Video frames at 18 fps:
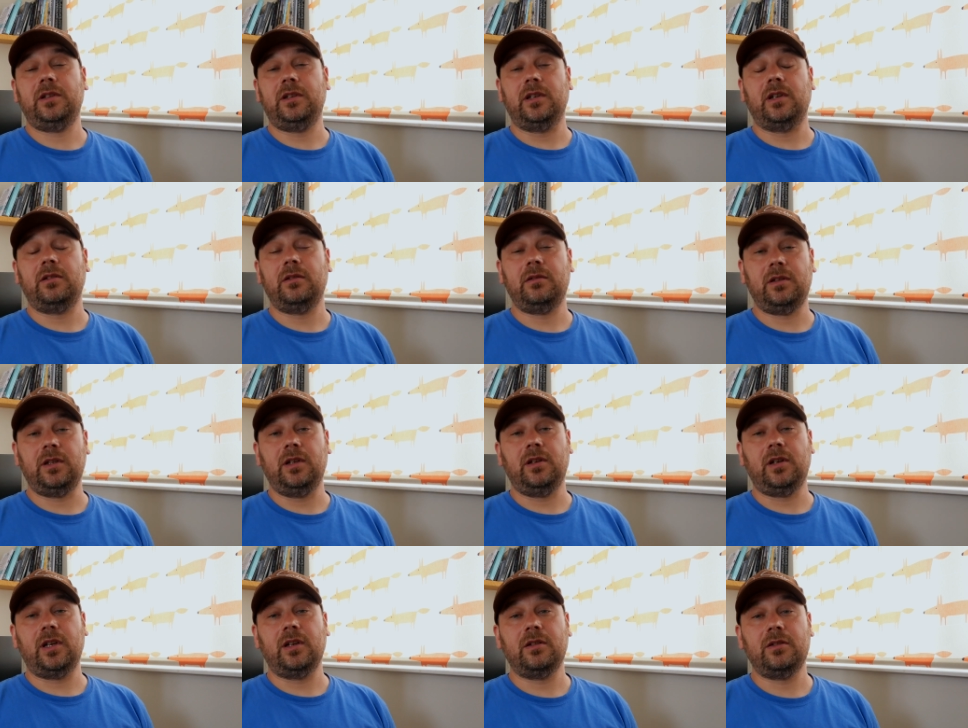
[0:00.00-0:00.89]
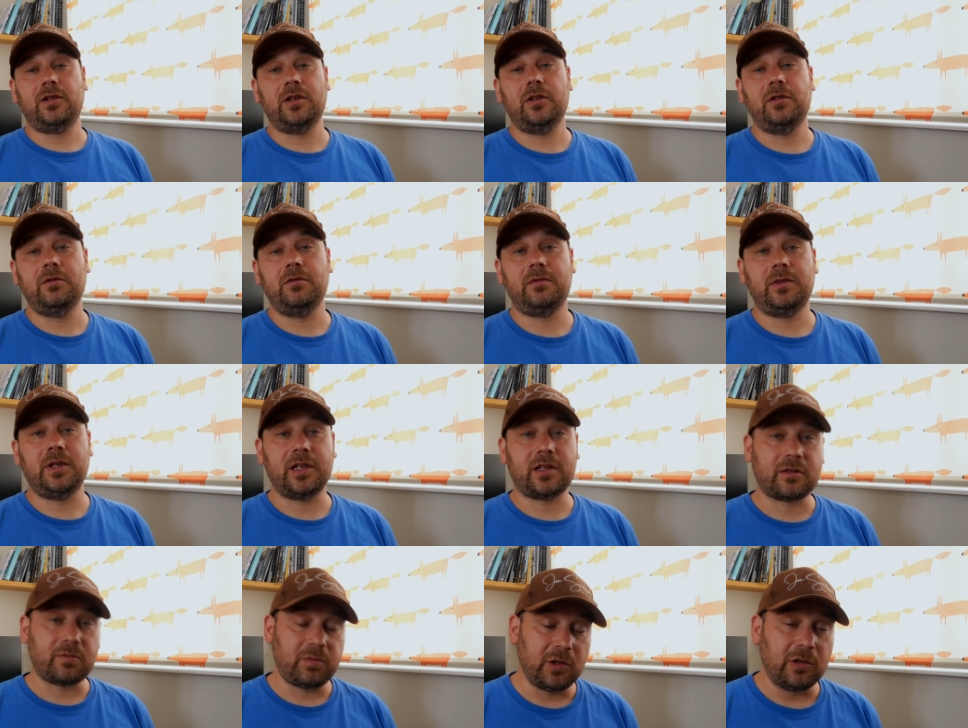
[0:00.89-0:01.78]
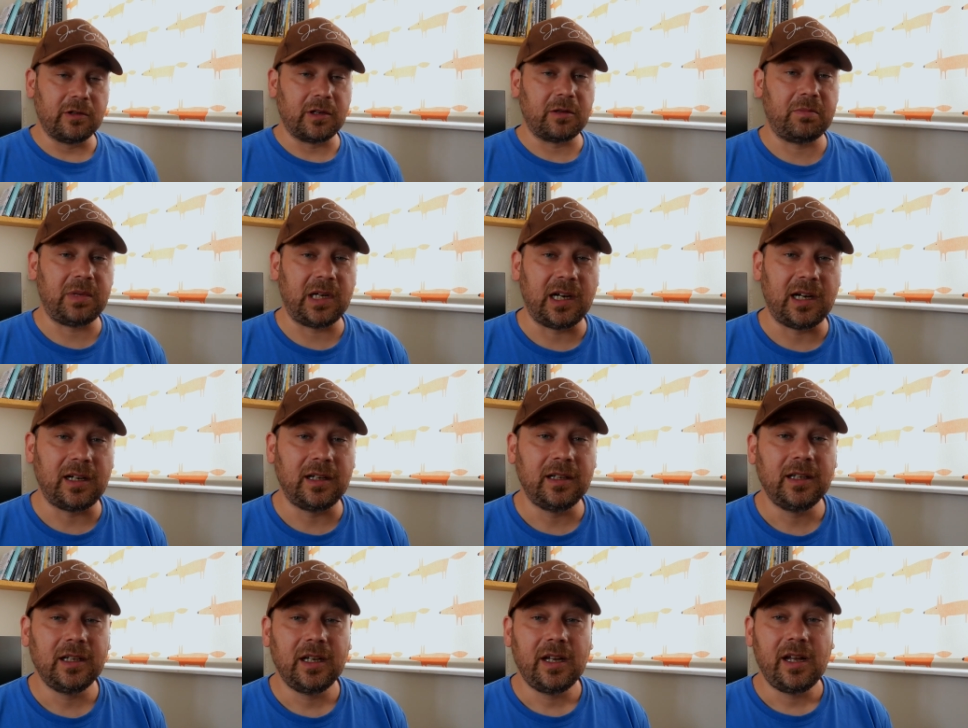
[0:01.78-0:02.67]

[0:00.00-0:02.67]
you know, you can do the exploring part,